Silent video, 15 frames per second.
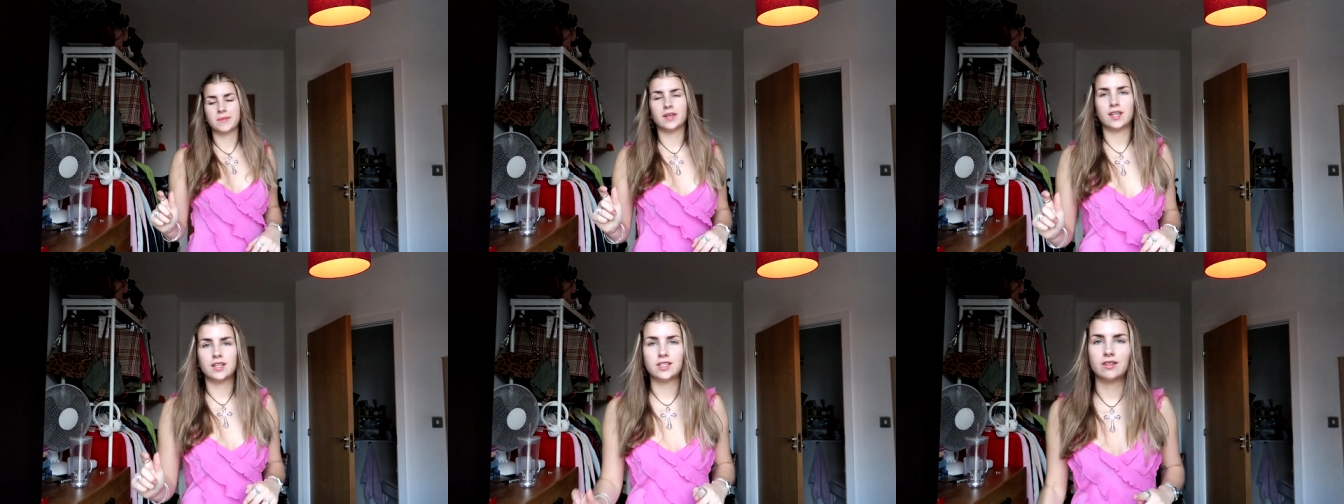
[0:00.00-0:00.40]
I'm
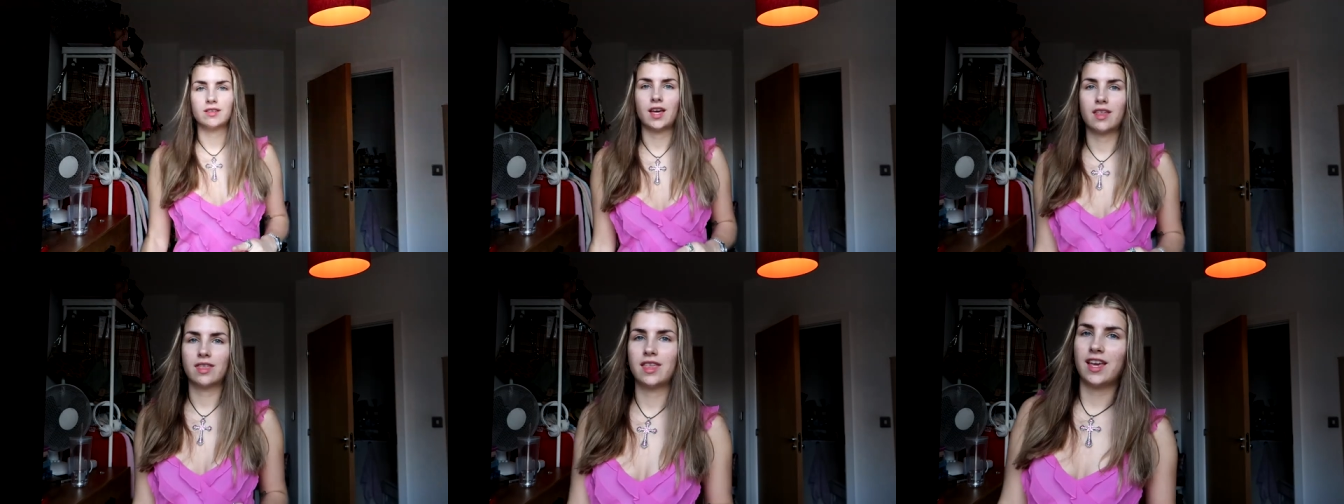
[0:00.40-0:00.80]
gonna do
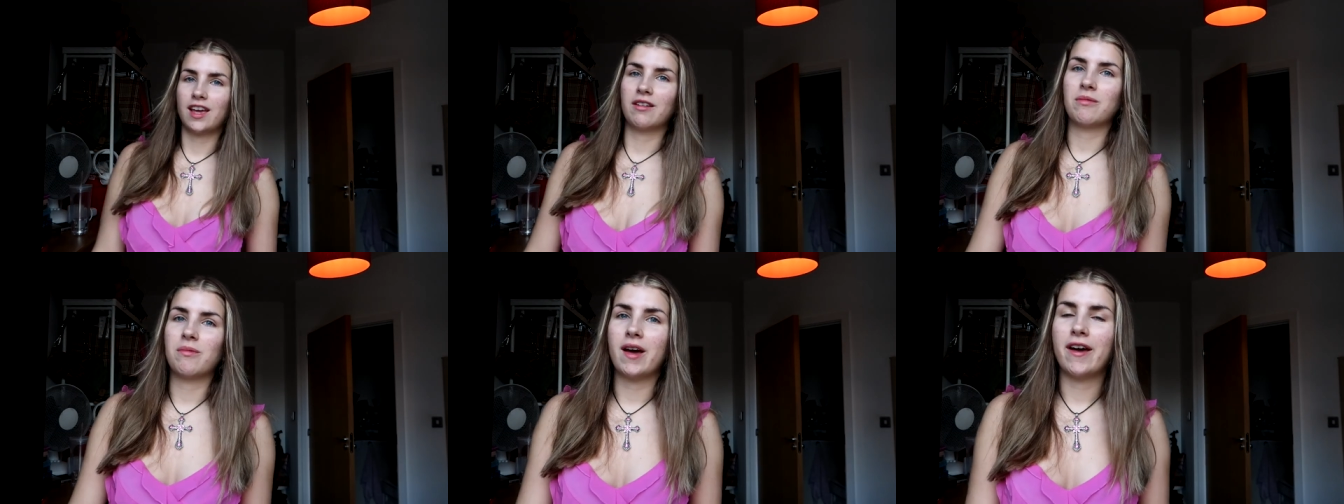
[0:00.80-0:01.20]
that
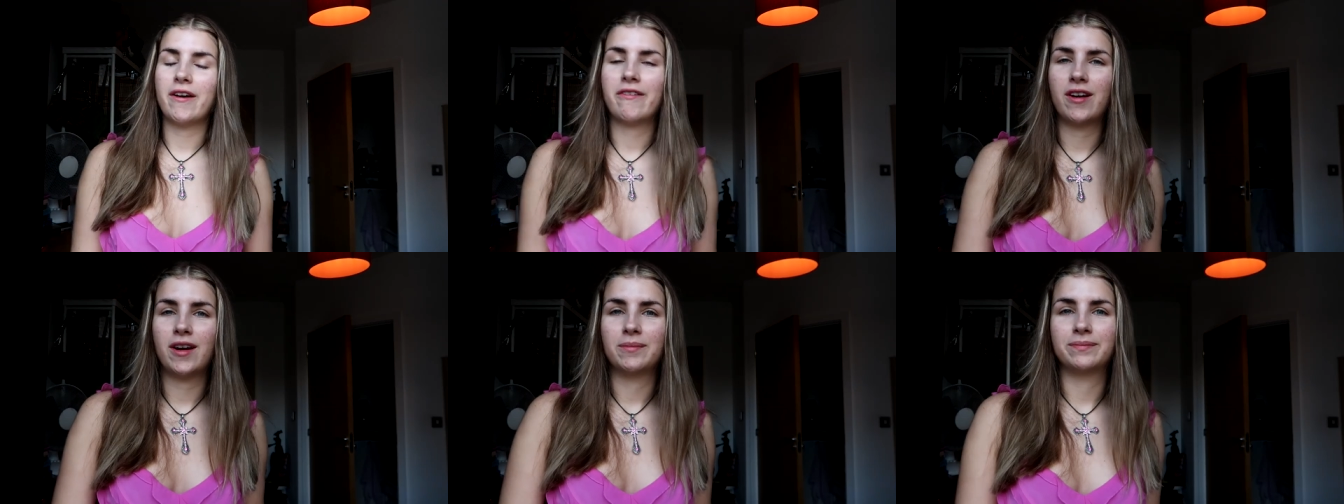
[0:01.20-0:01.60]
thing where
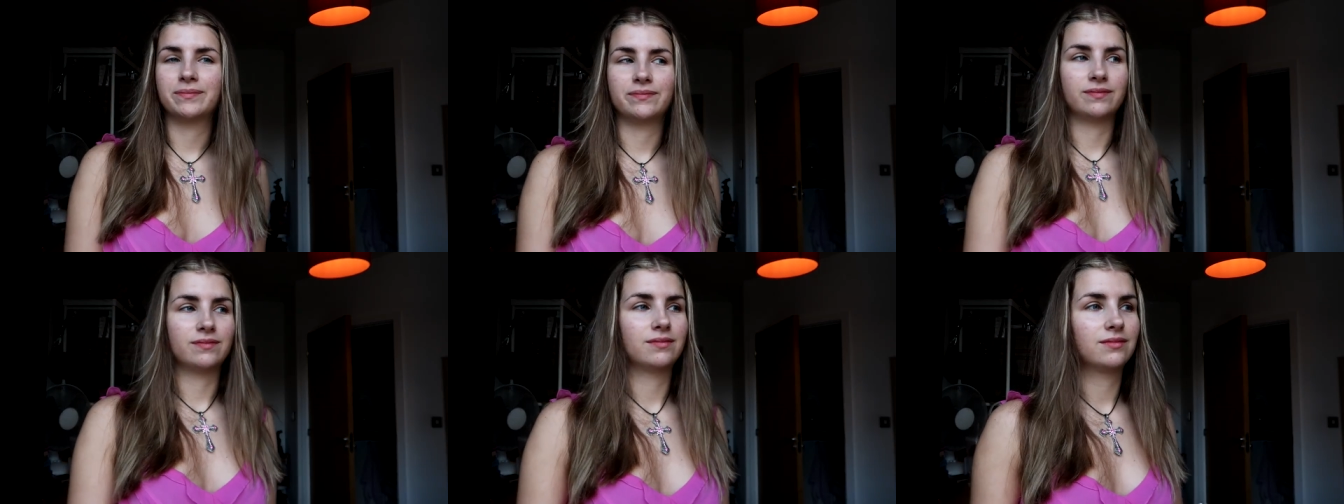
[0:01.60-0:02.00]

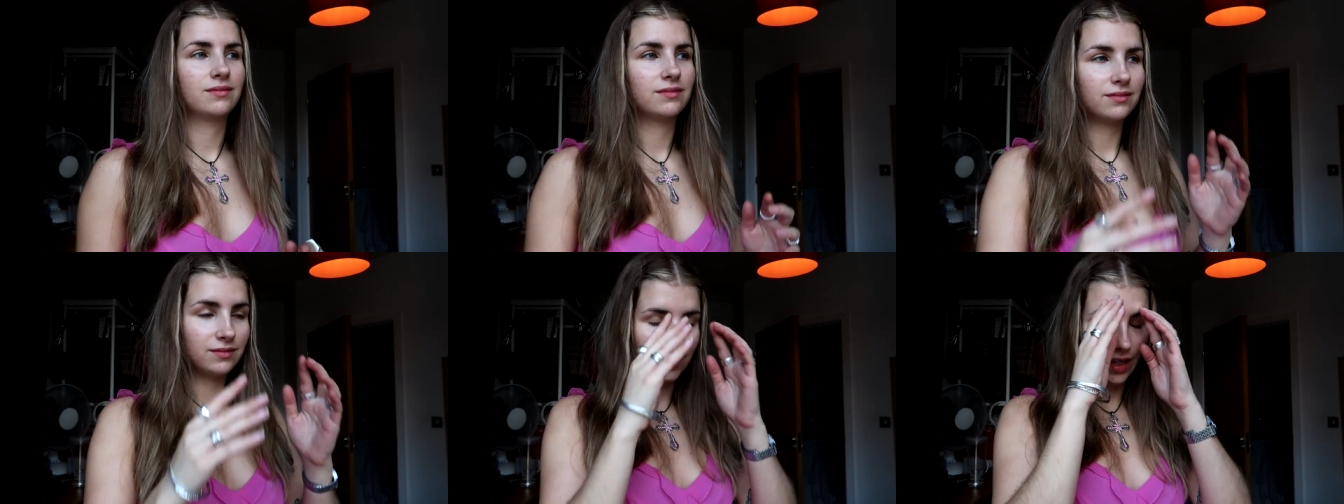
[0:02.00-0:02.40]
I'm
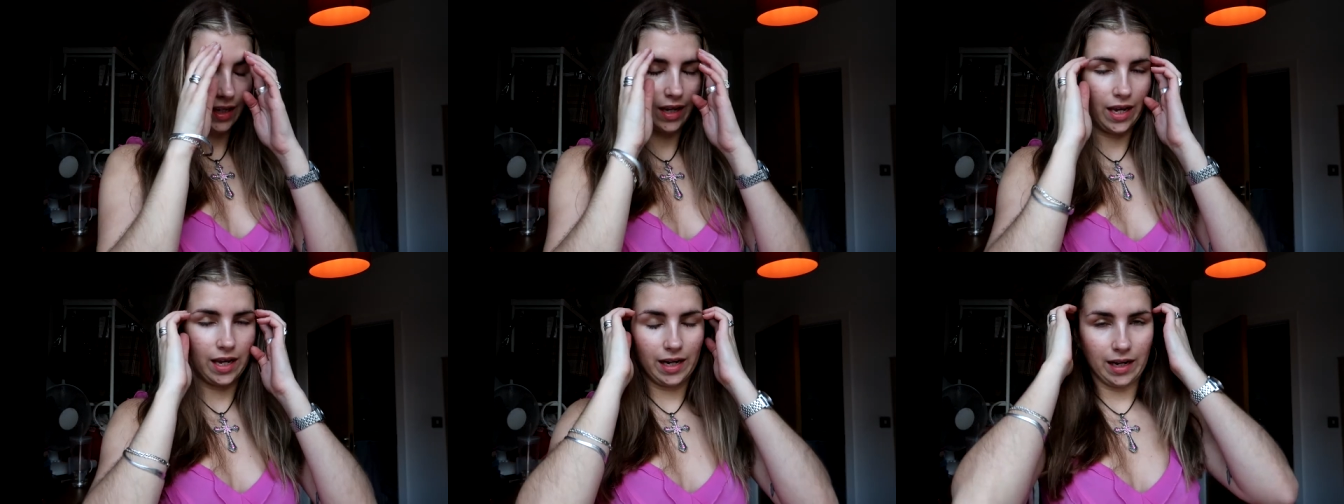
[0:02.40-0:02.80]

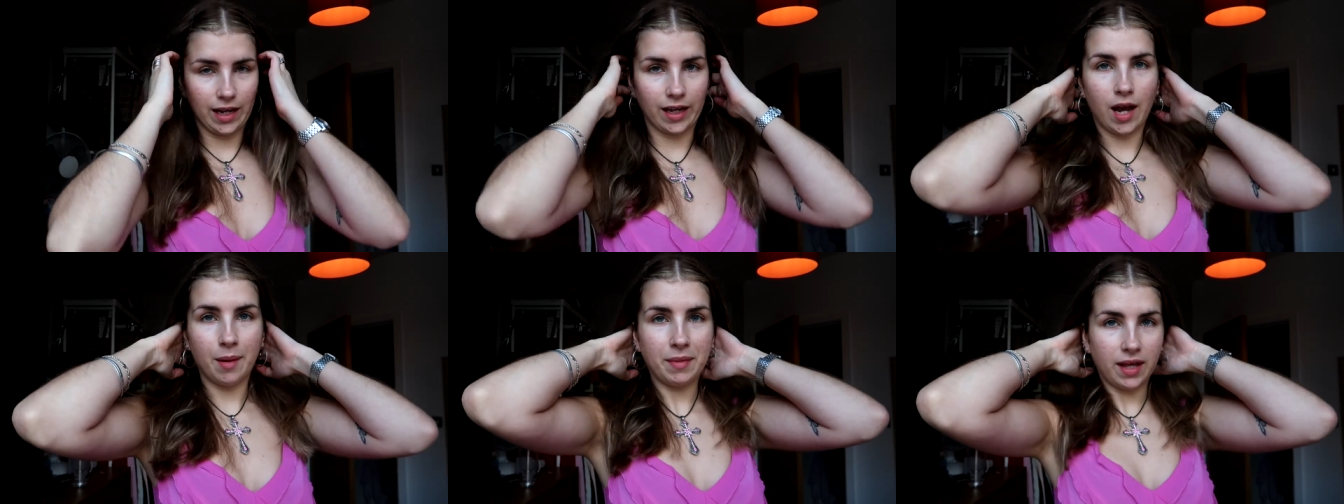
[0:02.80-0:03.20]

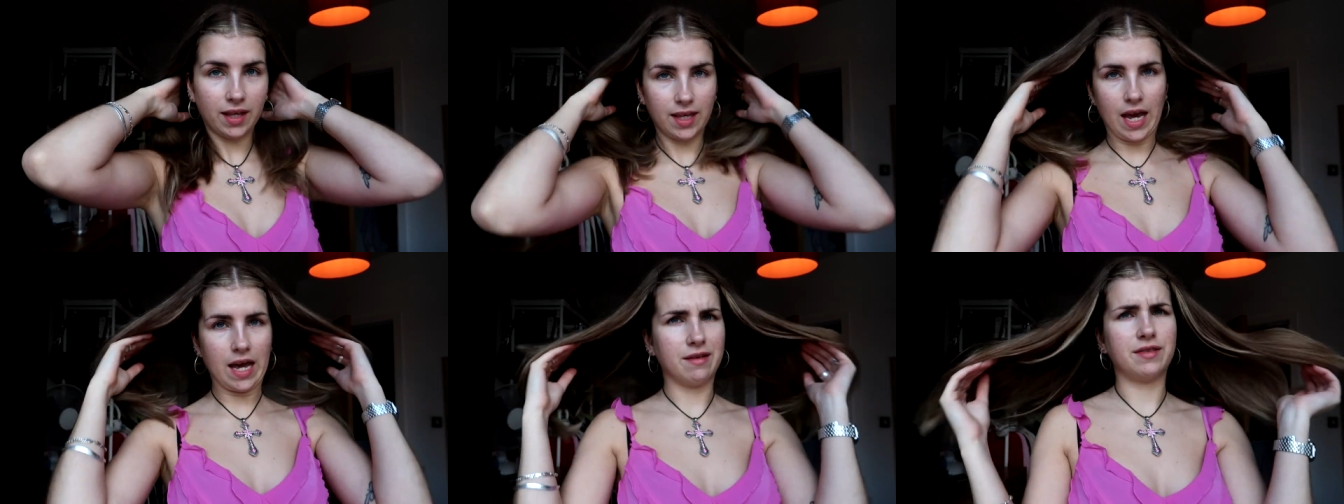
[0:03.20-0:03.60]

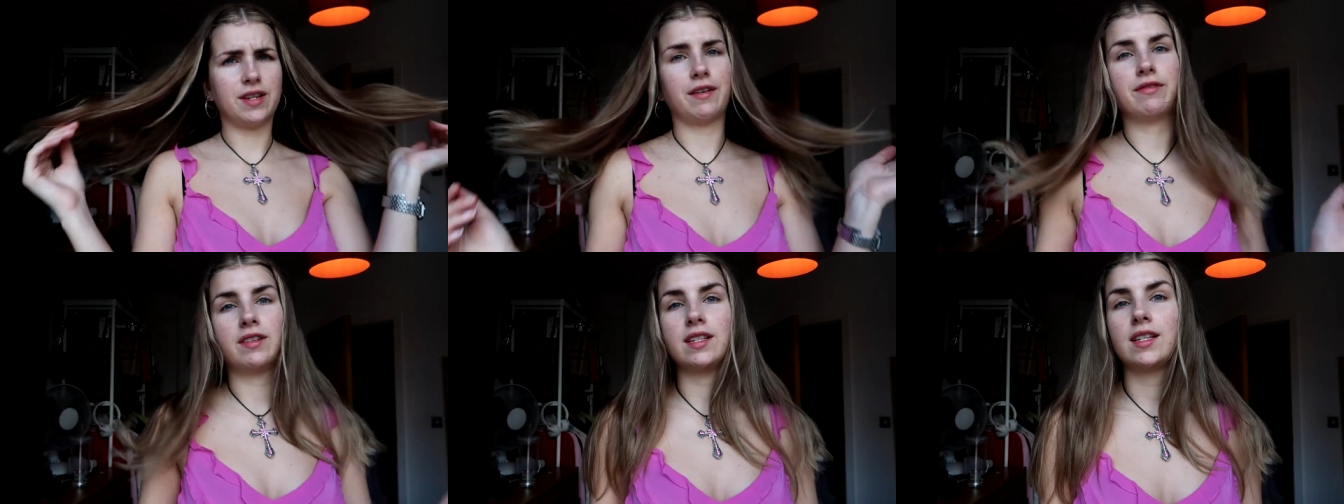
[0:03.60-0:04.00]
like, yeah, I'll
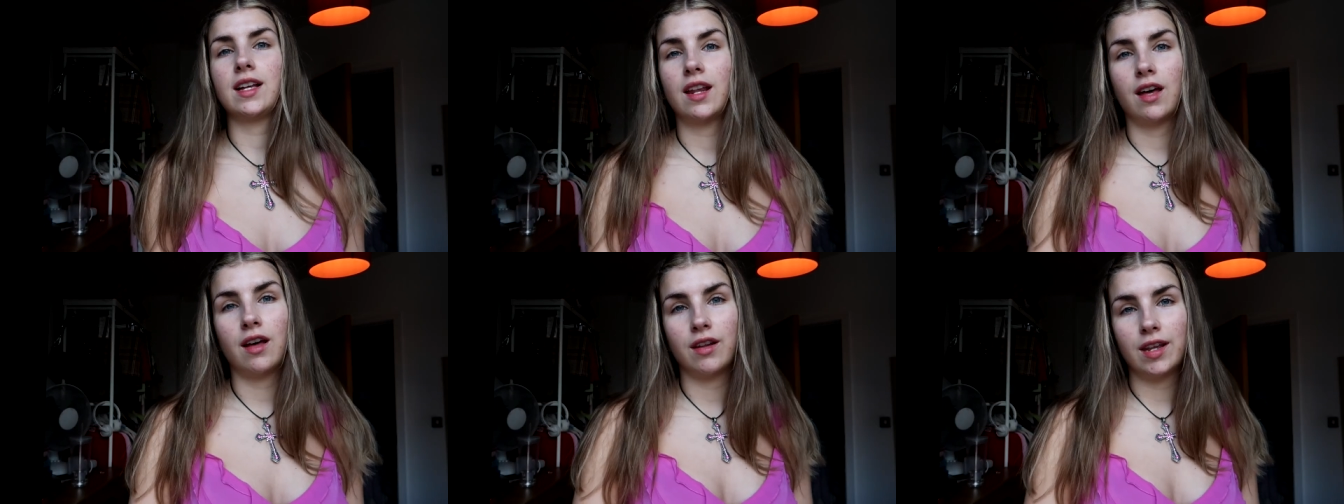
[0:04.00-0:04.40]
definitely
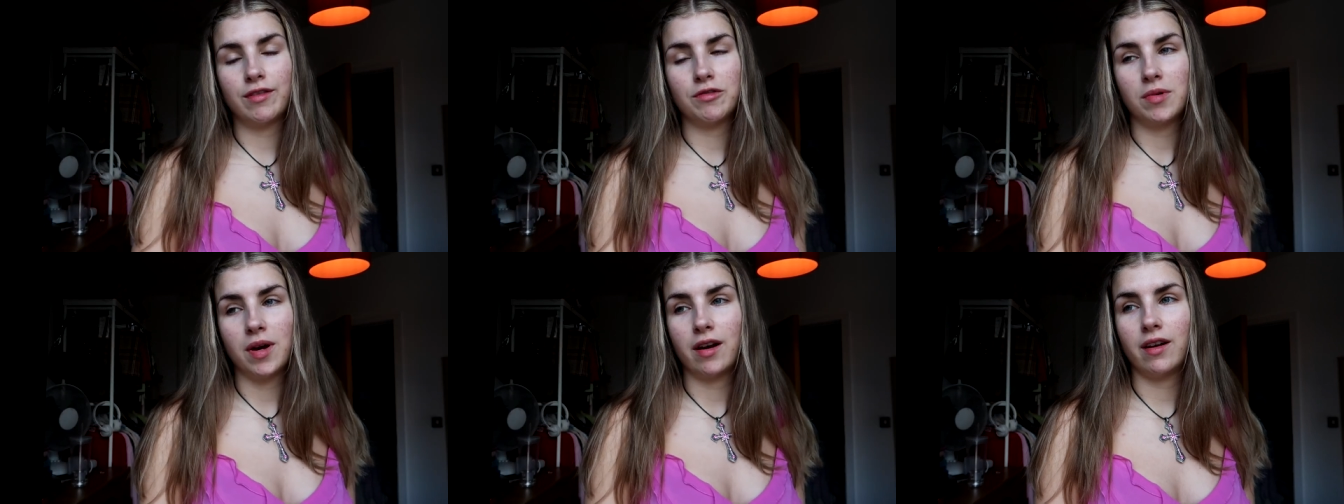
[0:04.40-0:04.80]
sell it, I'll
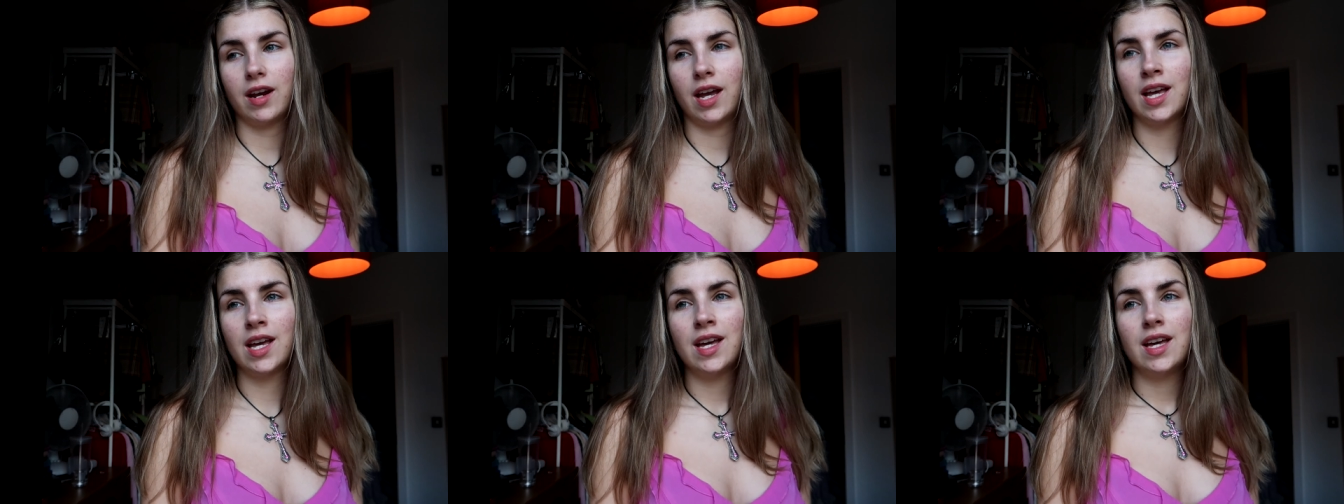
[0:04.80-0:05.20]
never wear it.